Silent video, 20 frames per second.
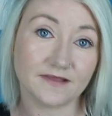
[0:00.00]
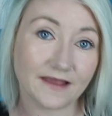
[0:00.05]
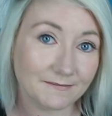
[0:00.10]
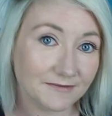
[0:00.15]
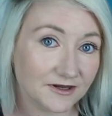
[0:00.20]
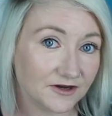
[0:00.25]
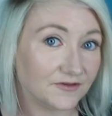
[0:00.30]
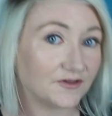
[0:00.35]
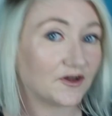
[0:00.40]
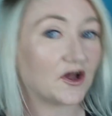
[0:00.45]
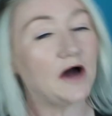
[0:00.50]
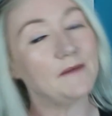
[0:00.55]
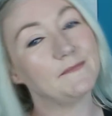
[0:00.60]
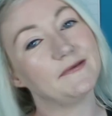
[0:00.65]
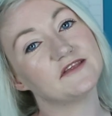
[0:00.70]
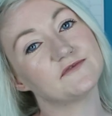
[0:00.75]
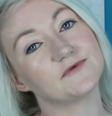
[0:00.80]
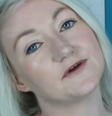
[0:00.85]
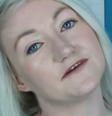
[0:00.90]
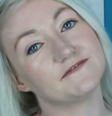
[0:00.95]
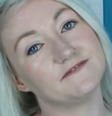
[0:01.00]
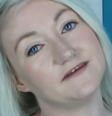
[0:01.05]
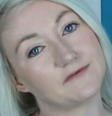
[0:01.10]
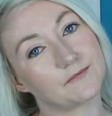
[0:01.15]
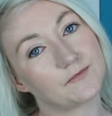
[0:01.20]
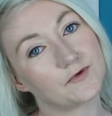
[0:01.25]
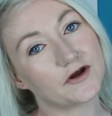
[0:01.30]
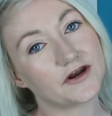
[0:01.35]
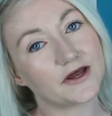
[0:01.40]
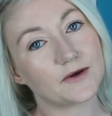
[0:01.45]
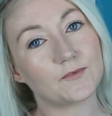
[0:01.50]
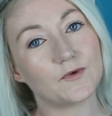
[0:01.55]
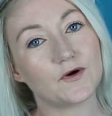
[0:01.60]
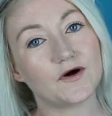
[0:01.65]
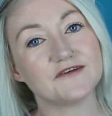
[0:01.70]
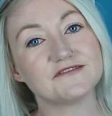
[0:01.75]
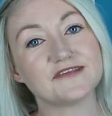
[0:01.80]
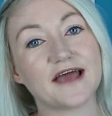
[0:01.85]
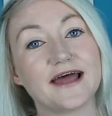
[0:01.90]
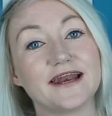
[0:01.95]
Let me know in the comments what your favourite product
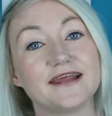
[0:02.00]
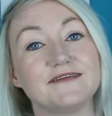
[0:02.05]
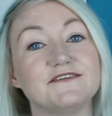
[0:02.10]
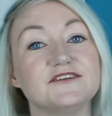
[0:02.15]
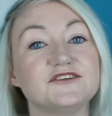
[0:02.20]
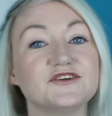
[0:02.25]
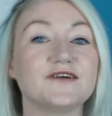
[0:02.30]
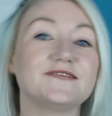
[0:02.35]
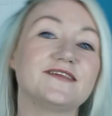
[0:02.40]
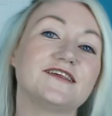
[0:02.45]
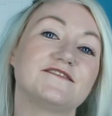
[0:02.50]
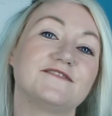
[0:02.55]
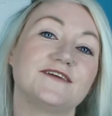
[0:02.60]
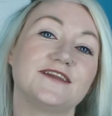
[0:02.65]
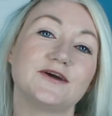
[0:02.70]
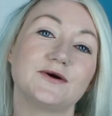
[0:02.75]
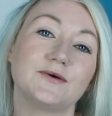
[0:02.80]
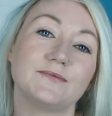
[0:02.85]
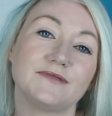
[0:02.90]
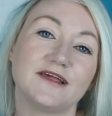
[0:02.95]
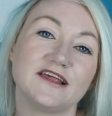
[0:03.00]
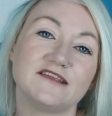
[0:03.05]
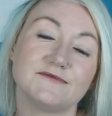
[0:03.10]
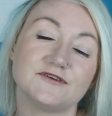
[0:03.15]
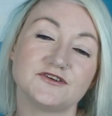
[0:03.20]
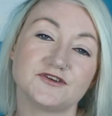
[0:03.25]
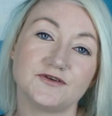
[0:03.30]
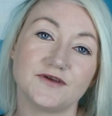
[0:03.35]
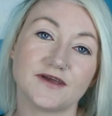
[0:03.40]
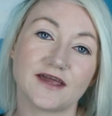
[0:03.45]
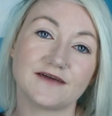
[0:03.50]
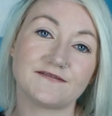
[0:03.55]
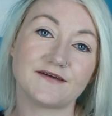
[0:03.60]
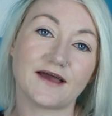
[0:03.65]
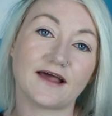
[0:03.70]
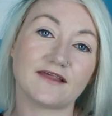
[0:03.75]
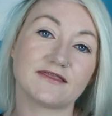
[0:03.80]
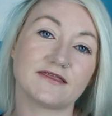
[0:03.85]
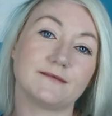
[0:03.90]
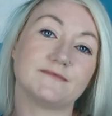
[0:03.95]
was, and if you enjoyed this video, please make sure you give
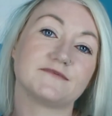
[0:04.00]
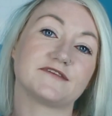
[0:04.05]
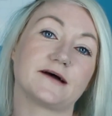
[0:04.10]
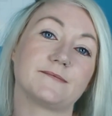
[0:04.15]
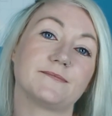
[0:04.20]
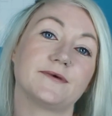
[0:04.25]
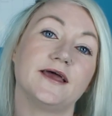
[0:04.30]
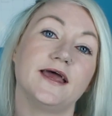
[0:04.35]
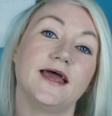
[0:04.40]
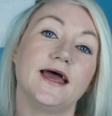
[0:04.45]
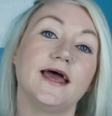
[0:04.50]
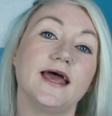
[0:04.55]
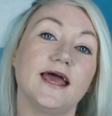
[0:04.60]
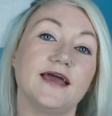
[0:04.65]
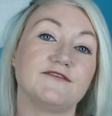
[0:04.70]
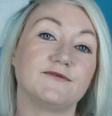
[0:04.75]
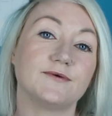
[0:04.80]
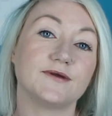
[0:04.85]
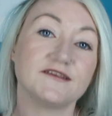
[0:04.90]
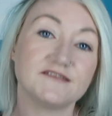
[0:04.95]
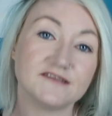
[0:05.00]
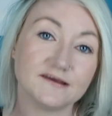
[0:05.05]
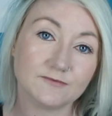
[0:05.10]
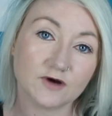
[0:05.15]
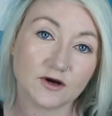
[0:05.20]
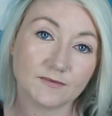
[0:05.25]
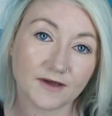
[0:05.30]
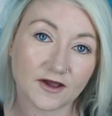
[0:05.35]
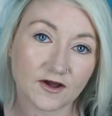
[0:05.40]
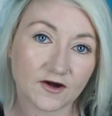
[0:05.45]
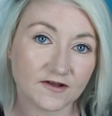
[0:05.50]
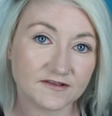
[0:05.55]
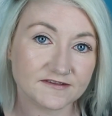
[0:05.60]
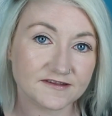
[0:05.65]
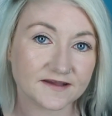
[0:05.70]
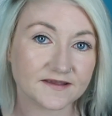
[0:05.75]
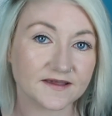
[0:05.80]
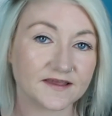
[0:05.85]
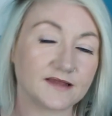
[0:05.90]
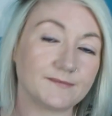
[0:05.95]
it a thumbs up. If you want to see more of my
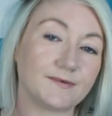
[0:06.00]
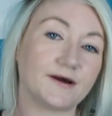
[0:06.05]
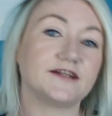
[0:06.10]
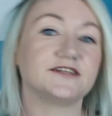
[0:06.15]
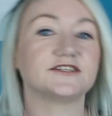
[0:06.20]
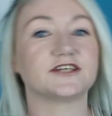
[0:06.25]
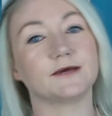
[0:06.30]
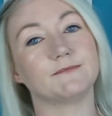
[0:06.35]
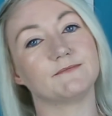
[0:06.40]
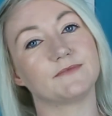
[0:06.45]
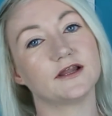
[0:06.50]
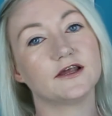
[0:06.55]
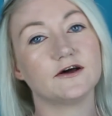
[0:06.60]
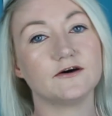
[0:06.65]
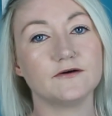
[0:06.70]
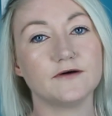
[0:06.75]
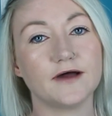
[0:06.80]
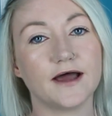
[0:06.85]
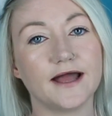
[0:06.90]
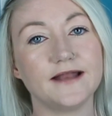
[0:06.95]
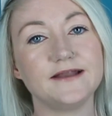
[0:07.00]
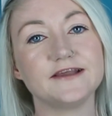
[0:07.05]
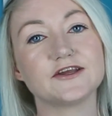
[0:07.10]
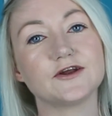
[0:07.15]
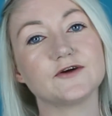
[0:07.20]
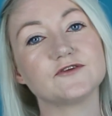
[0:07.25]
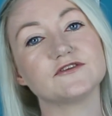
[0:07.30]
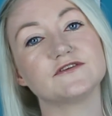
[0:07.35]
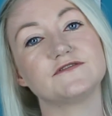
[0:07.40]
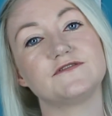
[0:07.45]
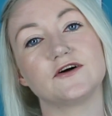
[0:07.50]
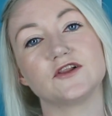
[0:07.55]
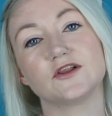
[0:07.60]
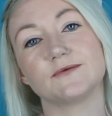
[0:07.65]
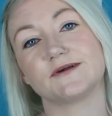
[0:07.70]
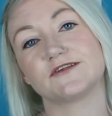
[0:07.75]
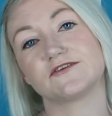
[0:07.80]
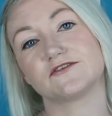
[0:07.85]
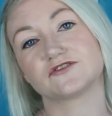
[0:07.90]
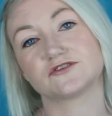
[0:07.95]
content, click the button down below, and you can also follow
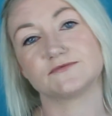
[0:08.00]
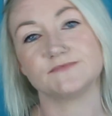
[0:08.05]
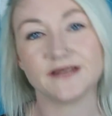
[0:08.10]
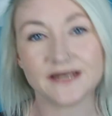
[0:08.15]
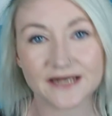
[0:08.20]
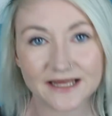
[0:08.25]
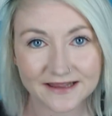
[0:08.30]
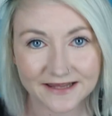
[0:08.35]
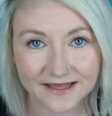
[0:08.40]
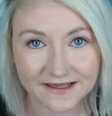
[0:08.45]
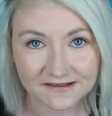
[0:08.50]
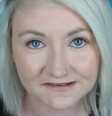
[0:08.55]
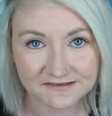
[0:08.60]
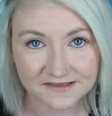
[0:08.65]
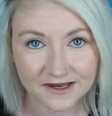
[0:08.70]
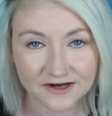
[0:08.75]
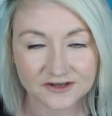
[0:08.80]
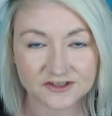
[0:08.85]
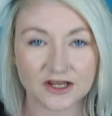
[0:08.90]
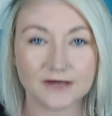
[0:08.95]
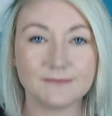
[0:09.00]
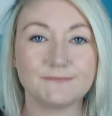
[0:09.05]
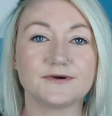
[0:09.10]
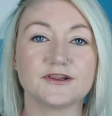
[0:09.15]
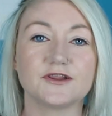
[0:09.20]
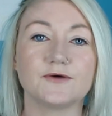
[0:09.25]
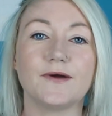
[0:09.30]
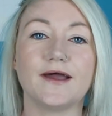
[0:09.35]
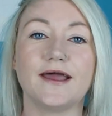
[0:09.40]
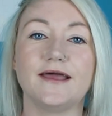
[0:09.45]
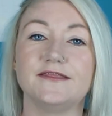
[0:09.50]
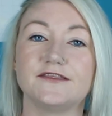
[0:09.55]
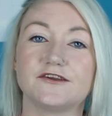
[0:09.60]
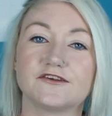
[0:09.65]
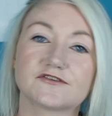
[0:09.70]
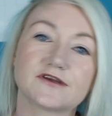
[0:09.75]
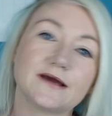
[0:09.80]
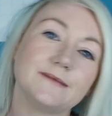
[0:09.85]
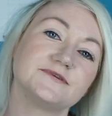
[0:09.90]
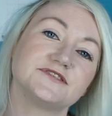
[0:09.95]
my social media links. They are down below in the
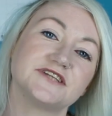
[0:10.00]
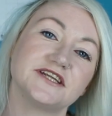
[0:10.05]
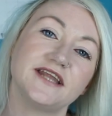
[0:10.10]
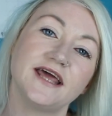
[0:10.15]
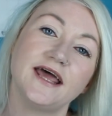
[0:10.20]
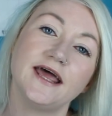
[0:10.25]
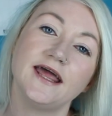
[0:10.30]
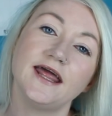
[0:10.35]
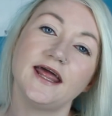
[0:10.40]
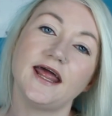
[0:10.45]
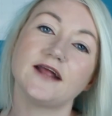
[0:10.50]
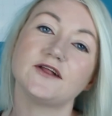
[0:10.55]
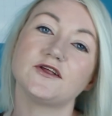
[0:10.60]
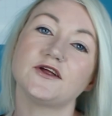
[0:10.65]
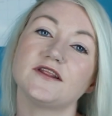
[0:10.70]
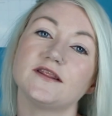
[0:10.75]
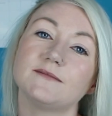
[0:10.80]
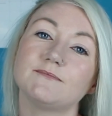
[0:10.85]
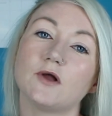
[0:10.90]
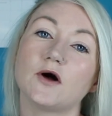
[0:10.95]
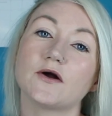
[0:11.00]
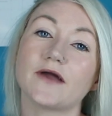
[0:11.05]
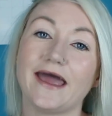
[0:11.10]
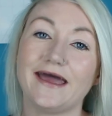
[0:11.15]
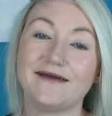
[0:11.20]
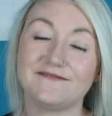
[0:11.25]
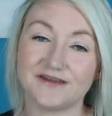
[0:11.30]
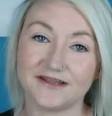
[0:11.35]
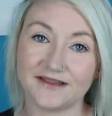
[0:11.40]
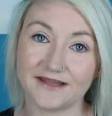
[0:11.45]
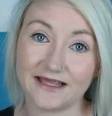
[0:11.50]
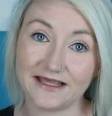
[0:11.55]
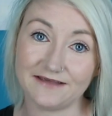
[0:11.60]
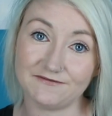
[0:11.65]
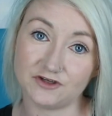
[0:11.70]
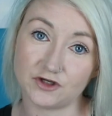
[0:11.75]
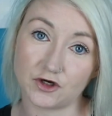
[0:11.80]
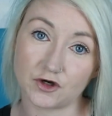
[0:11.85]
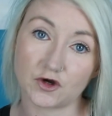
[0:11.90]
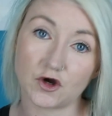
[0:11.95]
description, including the blog at
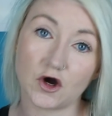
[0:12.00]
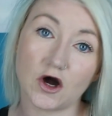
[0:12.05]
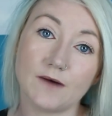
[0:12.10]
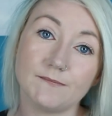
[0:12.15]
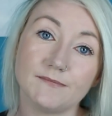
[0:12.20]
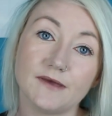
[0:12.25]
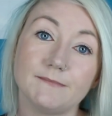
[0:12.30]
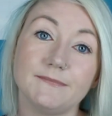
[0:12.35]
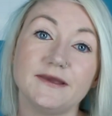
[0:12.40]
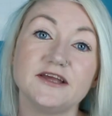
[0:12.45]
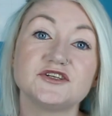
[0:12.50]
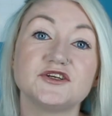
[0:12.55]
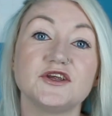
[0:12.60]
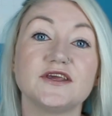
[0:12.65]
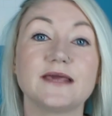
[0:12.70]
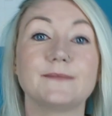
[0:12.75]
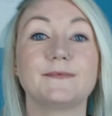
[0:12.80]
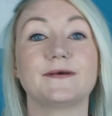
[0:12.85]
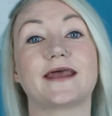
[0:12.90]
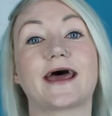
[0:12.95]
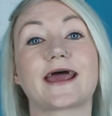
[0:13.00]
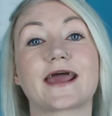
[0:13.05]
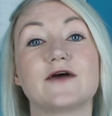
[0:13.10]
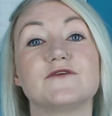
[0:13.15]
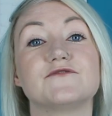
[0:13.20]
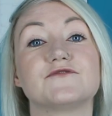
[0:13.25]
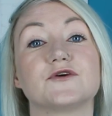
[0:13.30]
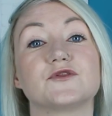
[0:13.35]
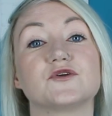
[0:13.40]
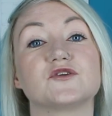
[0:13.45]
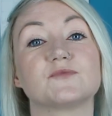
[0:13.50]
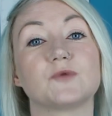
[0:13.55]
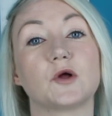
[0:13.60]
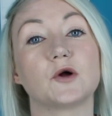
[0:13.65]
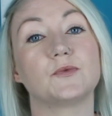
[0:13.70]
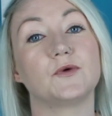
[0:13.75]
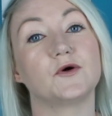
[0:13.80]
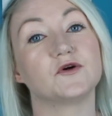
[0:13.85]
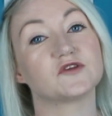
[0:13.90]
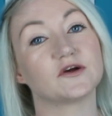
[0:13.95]
evidentlyevie.com. Make sure you keep an eye out for those
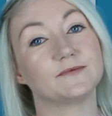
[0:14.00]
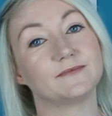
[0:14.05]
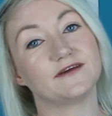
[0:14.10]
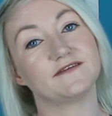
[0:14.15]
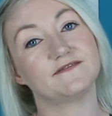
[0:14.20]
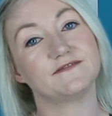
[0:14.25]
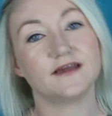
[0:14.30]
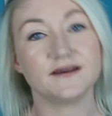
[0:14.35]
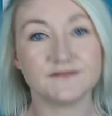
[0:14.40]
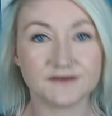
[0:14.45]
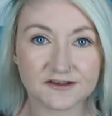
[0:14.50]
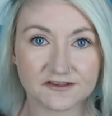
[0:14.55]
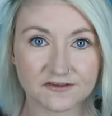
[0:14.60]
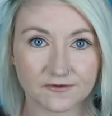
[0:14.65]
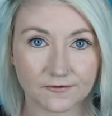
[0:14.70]
blog posts on my favourites